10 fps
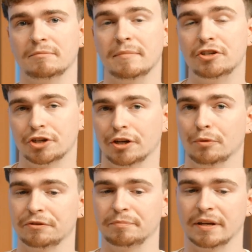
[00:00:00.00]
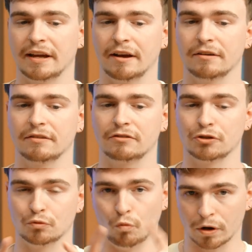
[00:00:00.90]
Midjourney will spit out
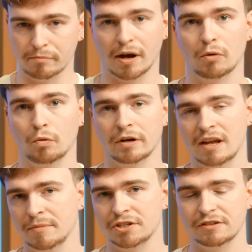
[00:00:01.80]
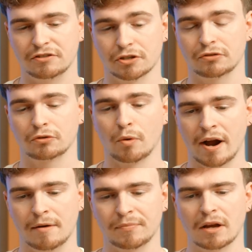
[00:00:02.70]
just one by one images, just
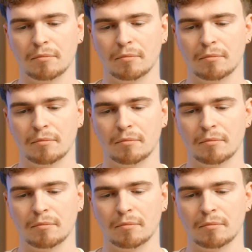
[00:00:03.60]
square,